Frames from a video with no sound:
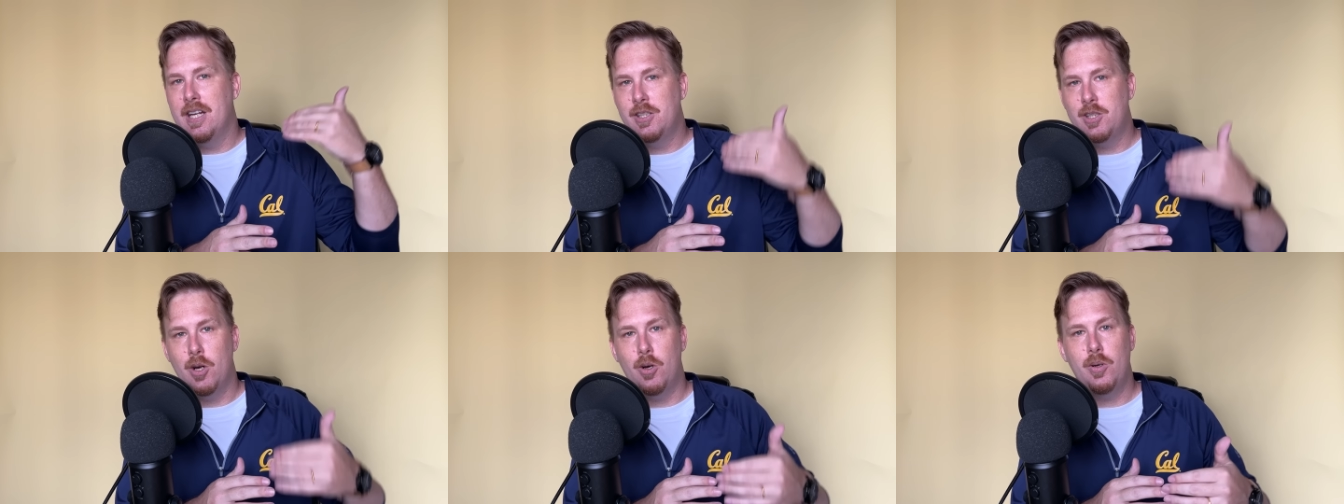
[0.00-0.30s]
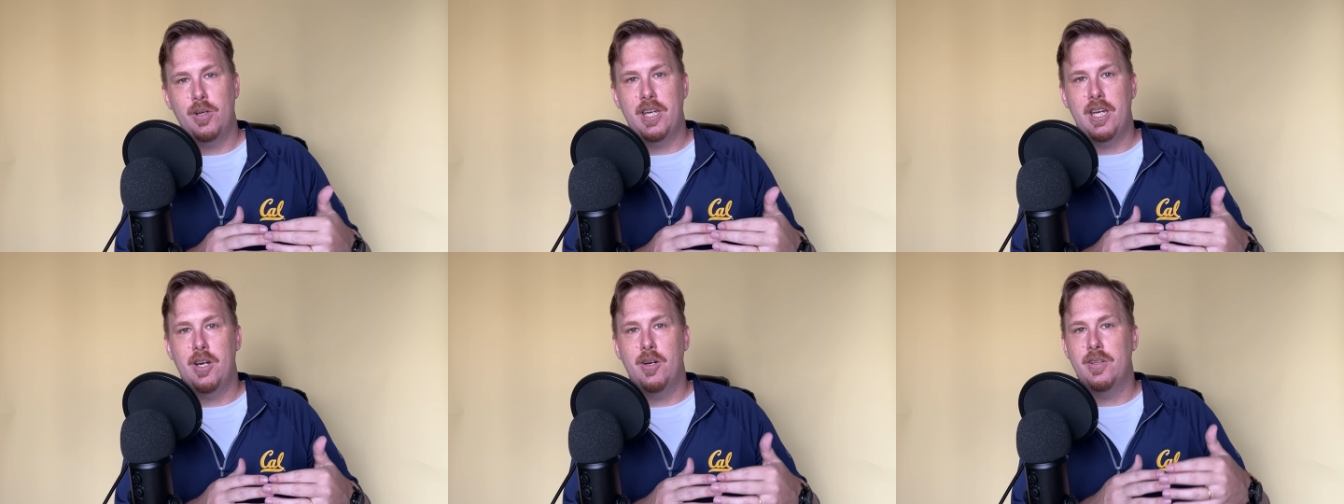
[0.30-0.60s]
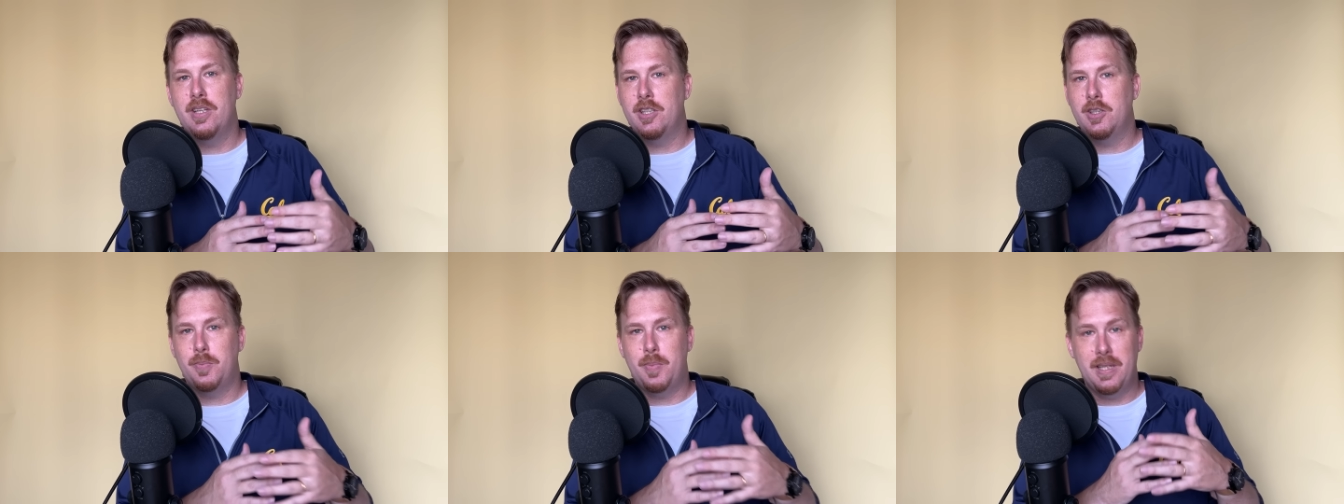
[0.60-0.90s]
Tokyo.
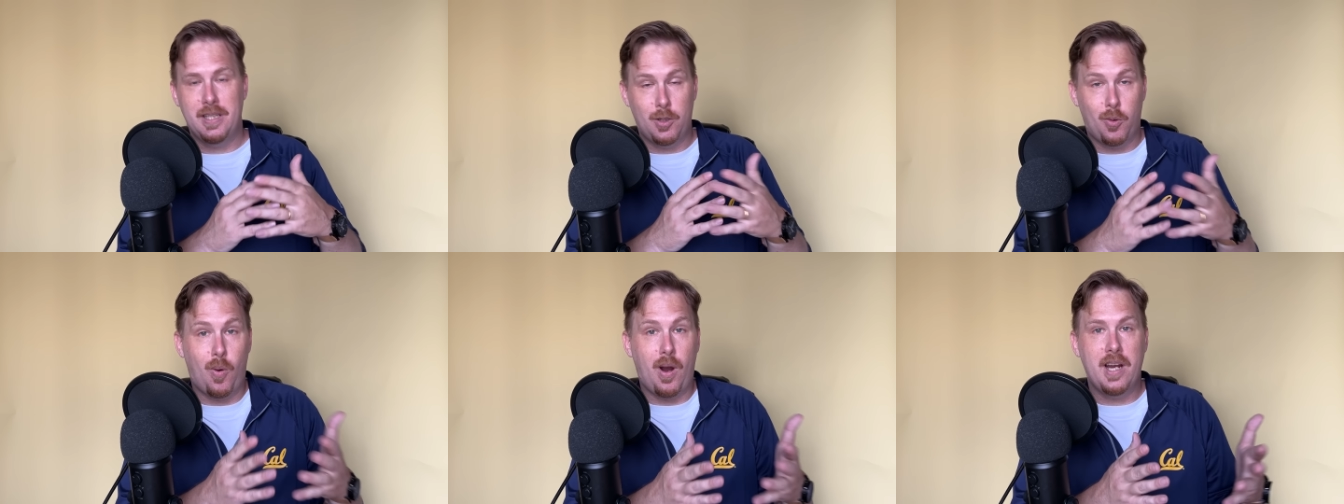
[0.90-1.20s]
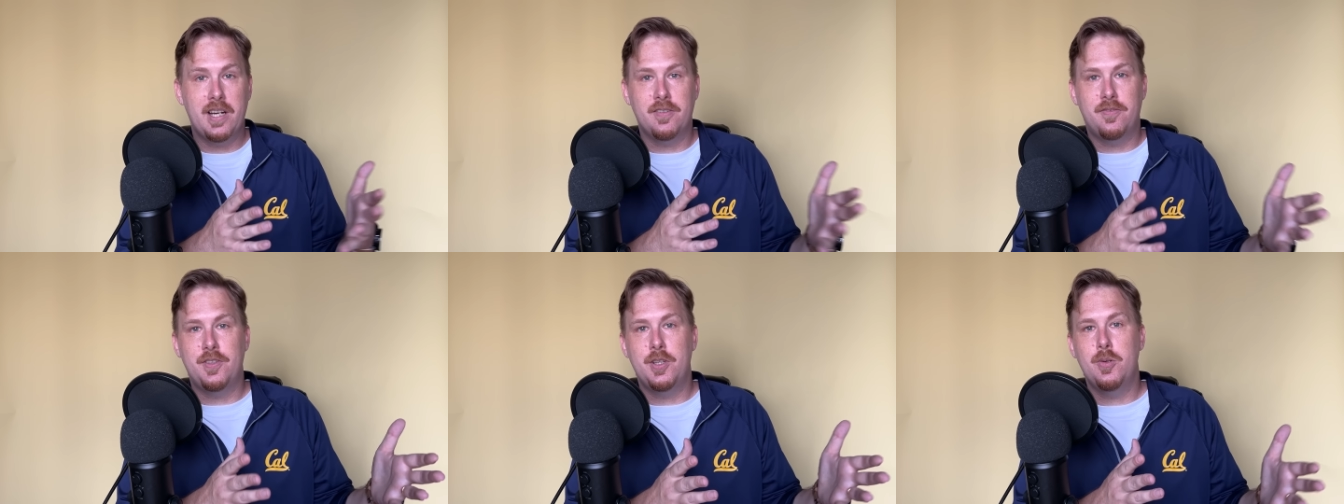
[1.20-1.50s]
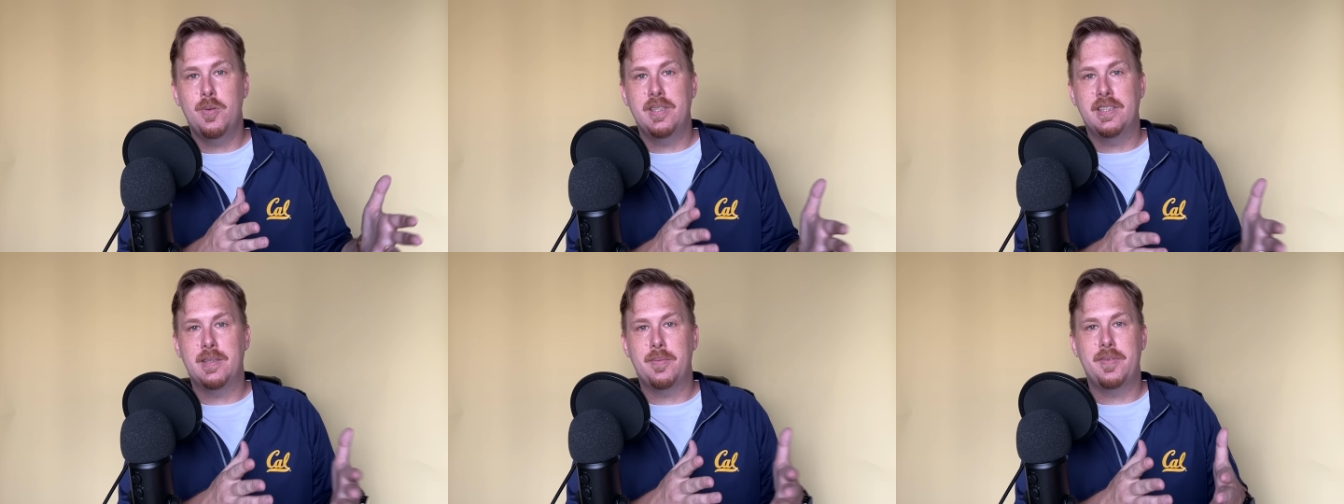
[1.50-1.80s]
There's been quite a
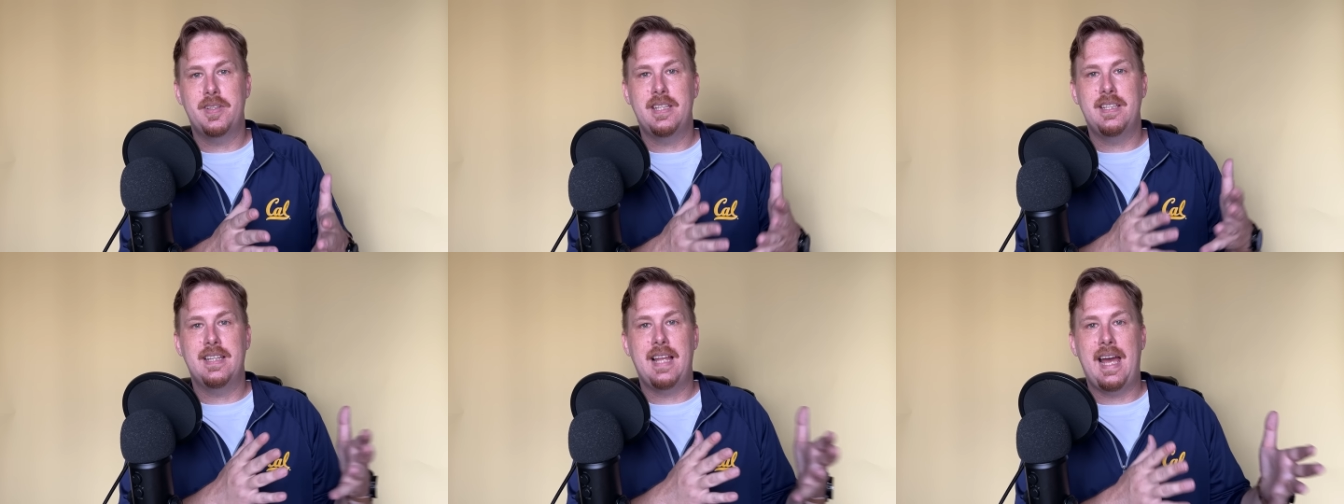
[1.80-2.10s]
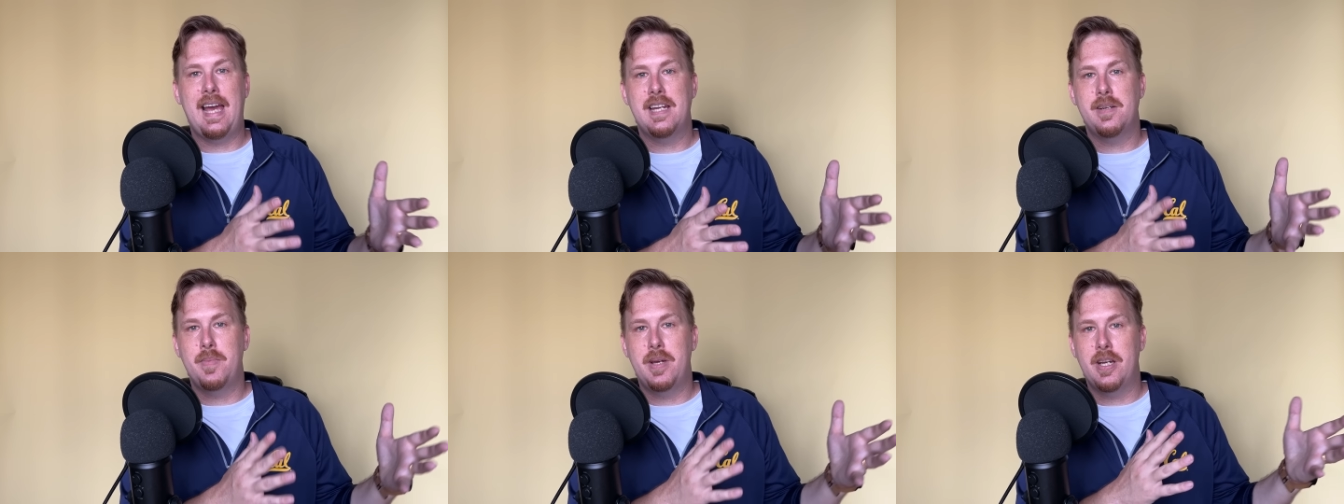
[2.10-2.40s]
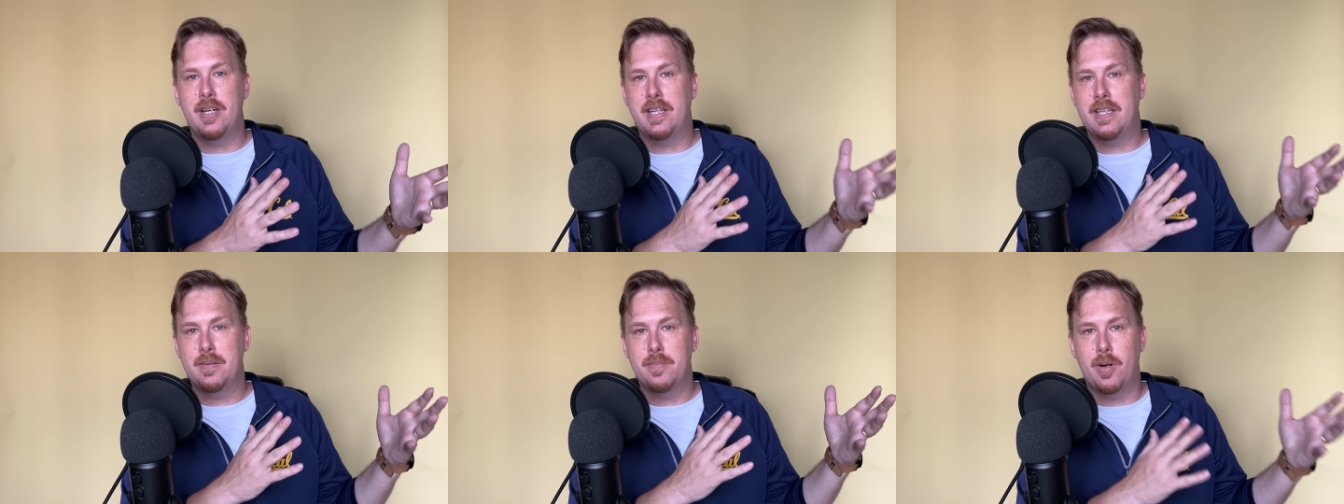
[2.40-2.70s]
few in some of the Latin
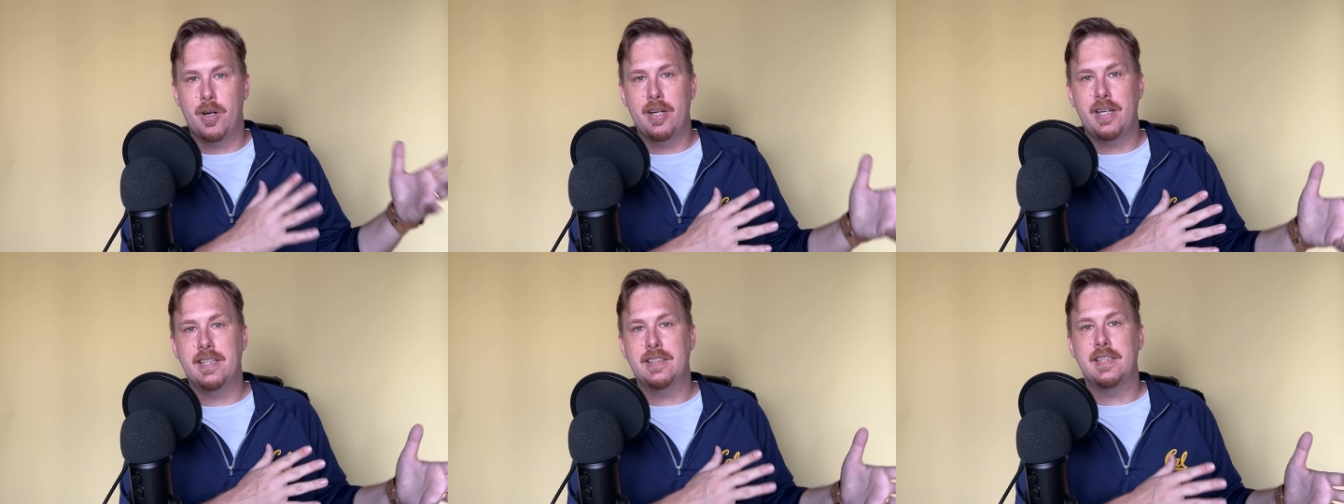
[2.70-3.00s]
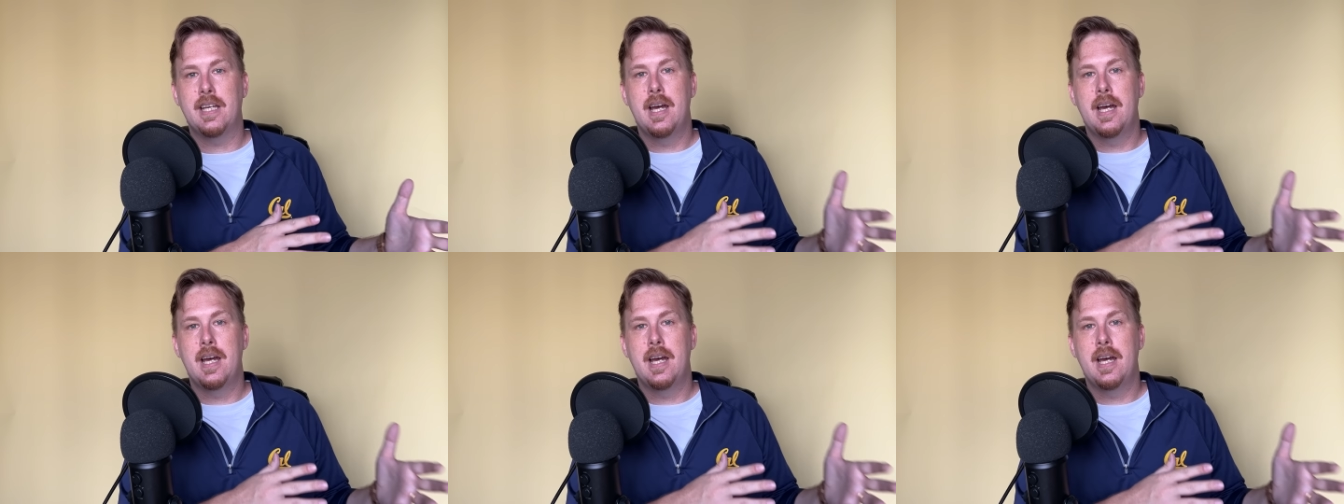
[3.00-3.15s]
American markets